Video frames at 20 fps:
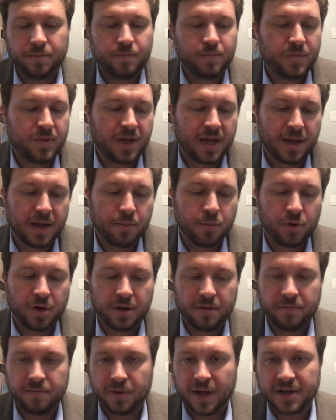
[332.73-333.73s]
can't bring
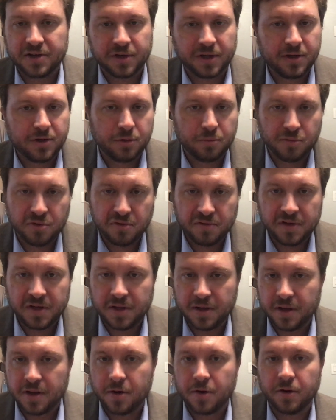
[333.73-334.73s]
a flashlight to a movie
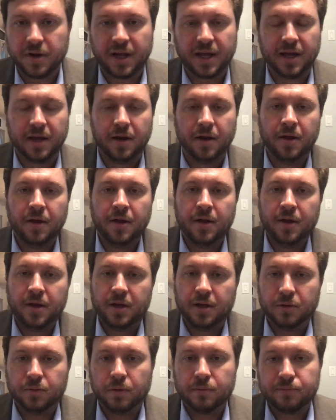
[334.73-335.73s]
theater, can't
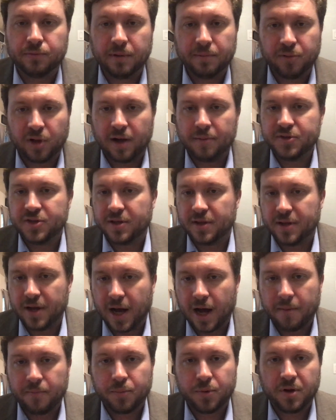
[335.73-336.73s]
wear flip-flops to the
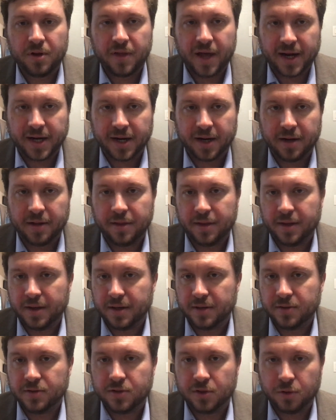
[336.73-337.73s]
opera, that kind of
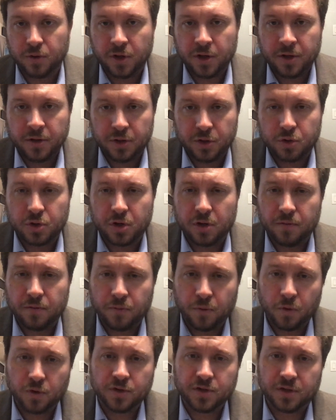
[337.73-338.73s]
thing. So you can
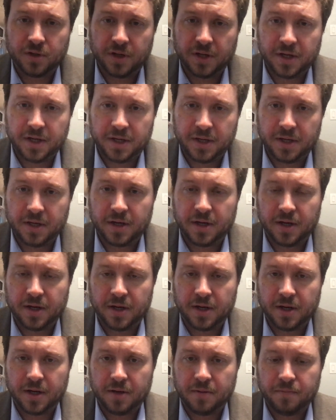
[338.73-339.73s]
enforce a
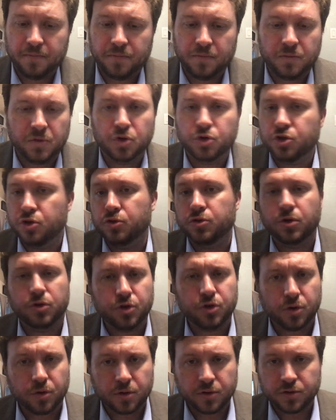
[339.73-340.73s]
no shoes, no
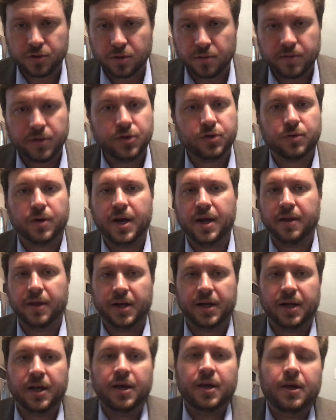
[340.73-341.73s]
shirt, no service, right?
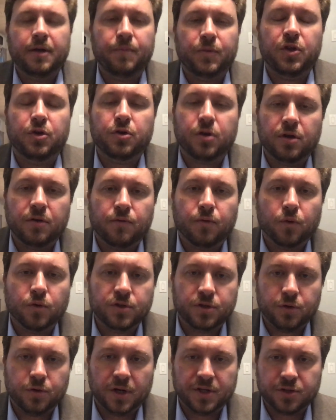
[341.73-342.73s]
Like, you can
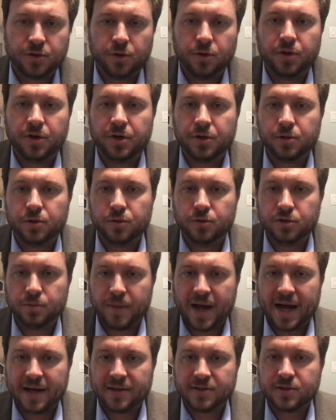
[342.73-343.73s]
enforce a dress code that includes a
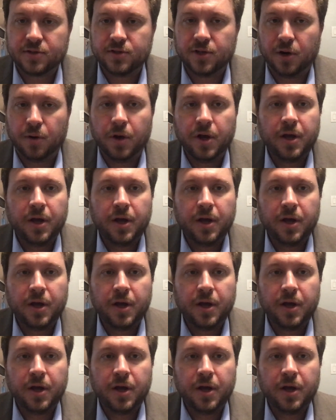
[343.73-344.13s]
mask. So